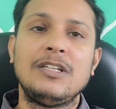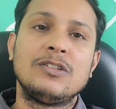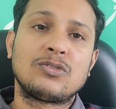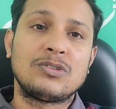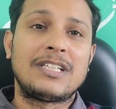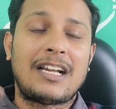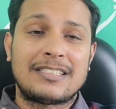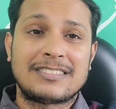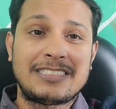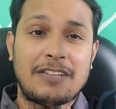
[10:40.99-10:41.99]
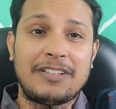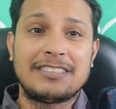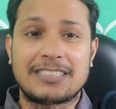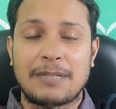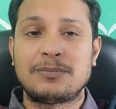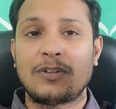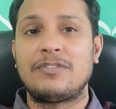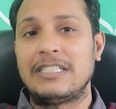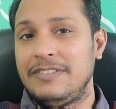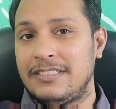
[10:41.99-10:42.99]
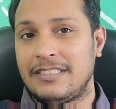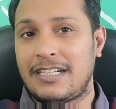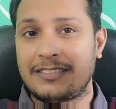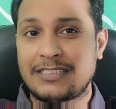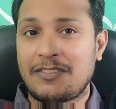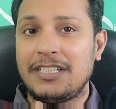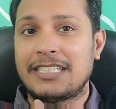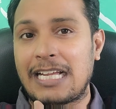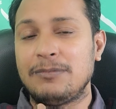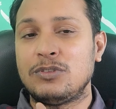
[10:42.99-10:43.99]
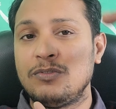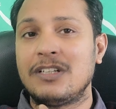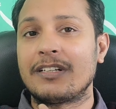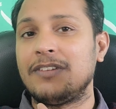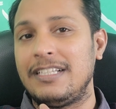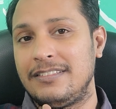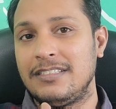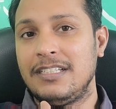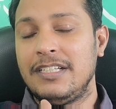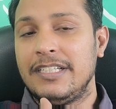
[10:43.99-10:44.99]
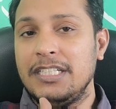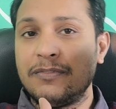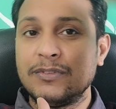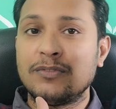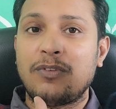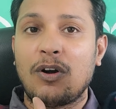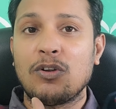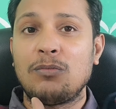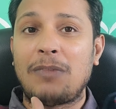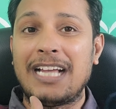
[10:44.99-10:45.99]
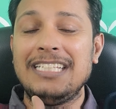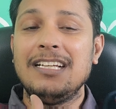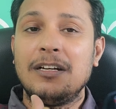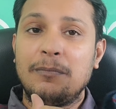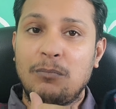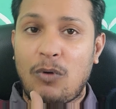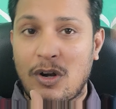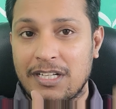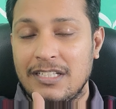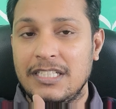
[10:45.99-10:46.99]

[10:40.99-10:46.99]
So there are 7 steps of revision. There are 7 times you will revise if you follow my model.